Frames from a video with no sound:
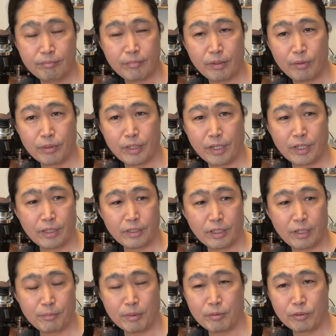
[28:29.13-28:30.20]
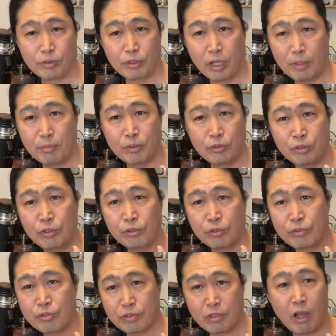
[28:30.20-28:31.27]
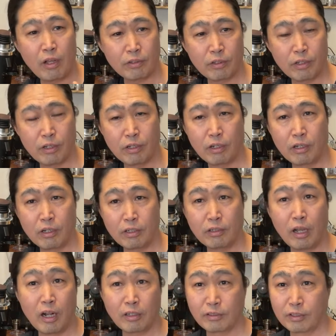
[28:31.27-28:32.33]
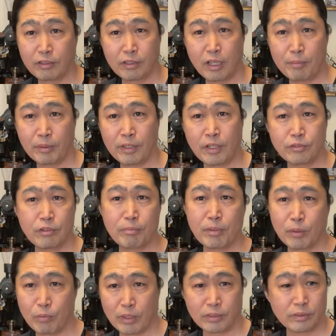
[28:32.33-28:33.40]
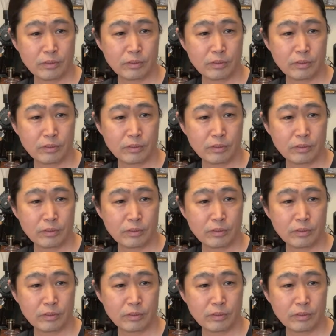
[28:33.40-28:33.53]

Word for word: Okay, I mean, you, I mean, you, you saw the uh, RDT. I mean, that's the big one.